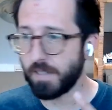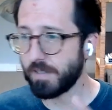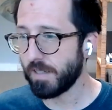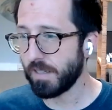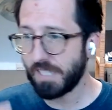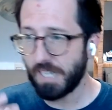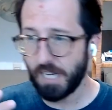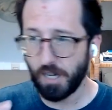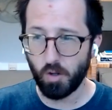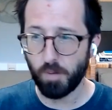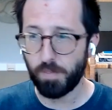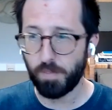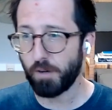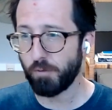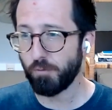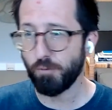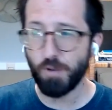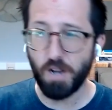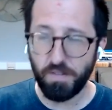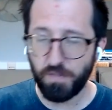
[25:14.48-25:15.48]

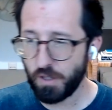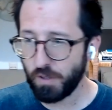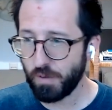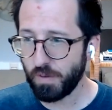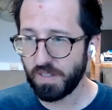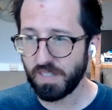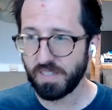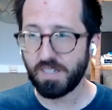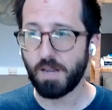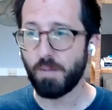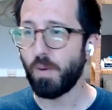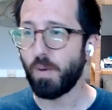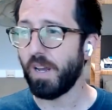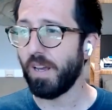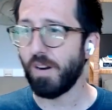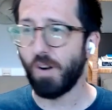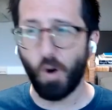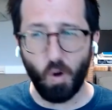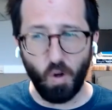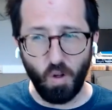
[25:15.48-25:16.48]
optimize and care about
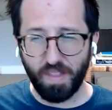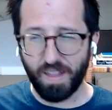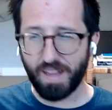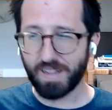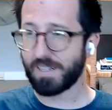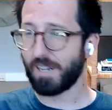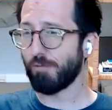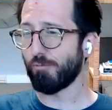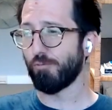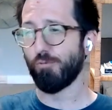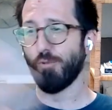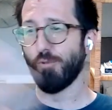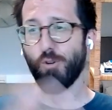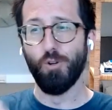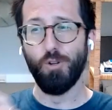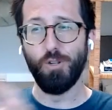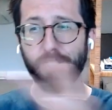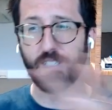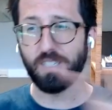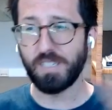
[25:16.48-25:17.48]
revenue in the same way and all
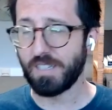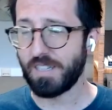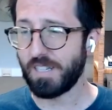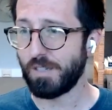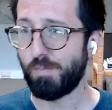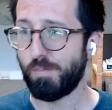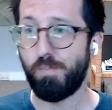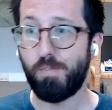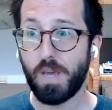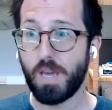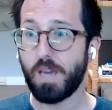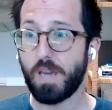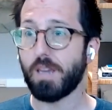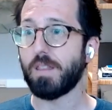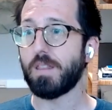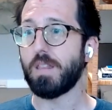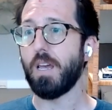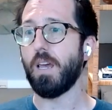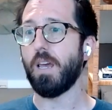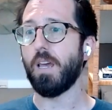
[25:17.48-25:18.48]
that got rolled
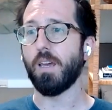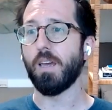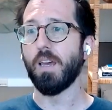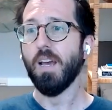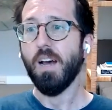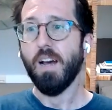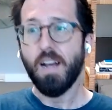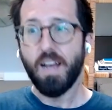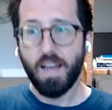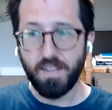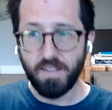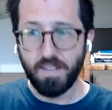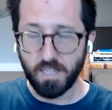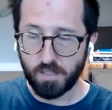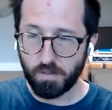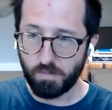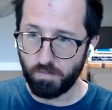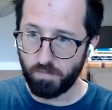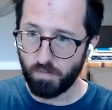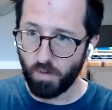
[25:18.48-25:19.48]
into this big
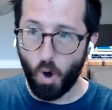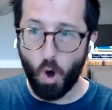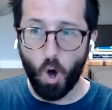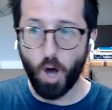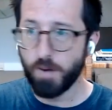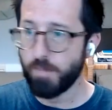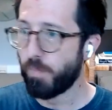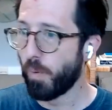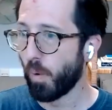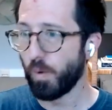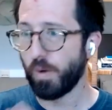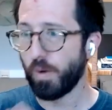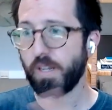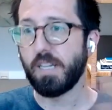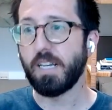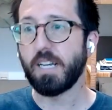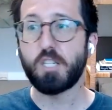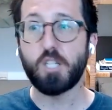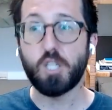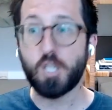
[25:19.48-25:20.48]
thing and this
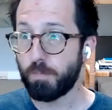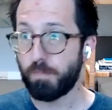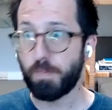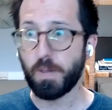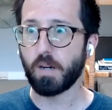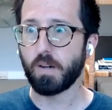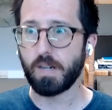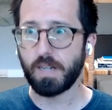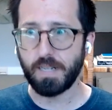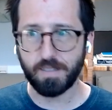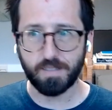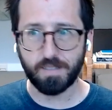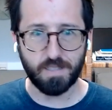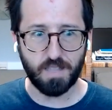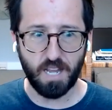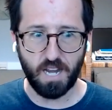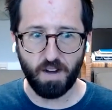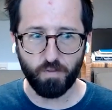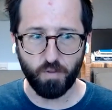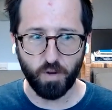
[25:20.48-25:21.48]
onboarding
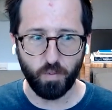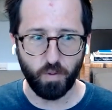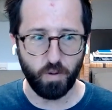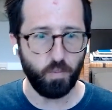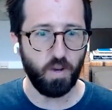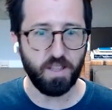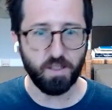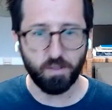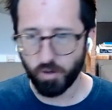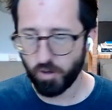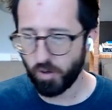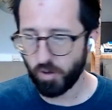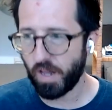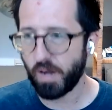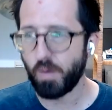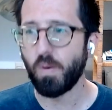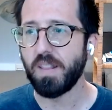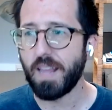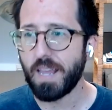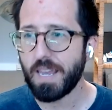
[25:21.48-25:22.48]
experience that
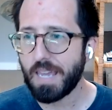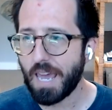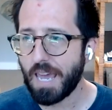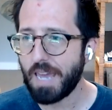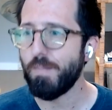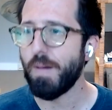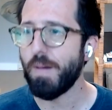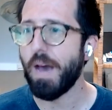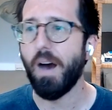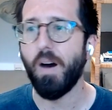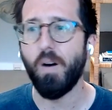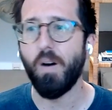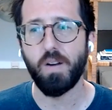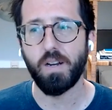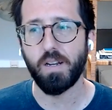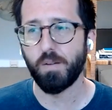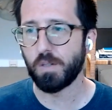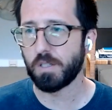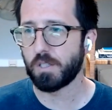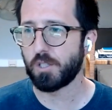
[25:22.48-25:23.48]
everyone went through and when they
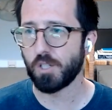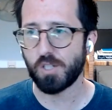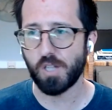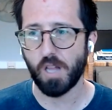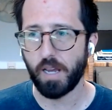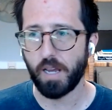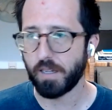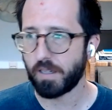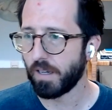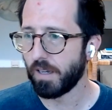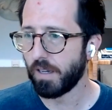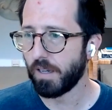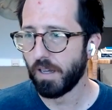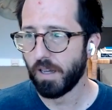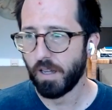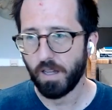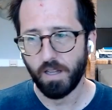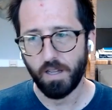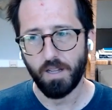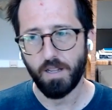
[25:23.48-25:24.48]
came out it was
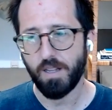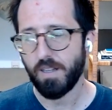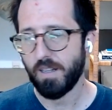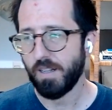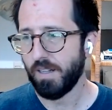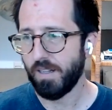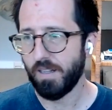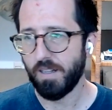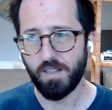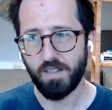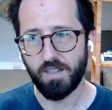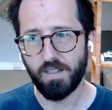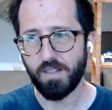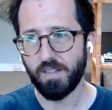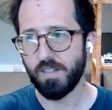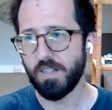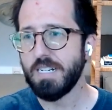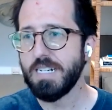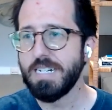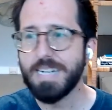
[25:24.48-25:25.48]
just like
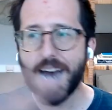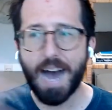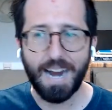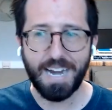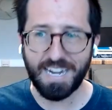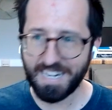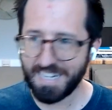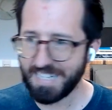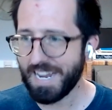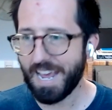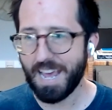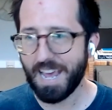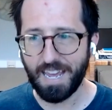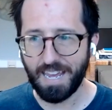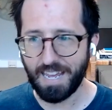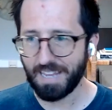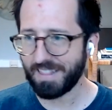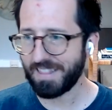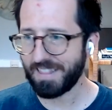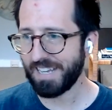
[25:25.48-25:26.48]

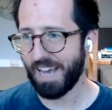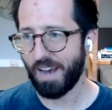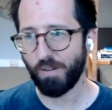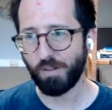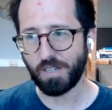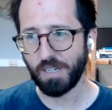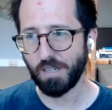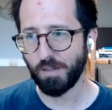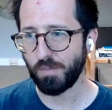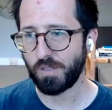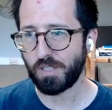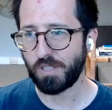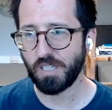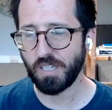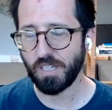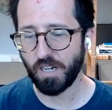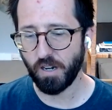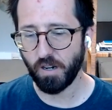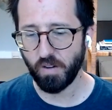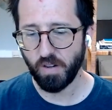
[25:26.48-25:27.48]
night and day the
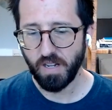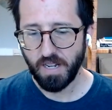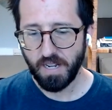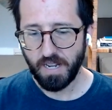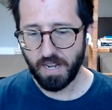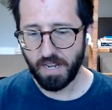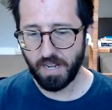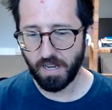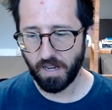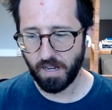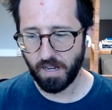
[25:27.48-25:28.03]
outcomes you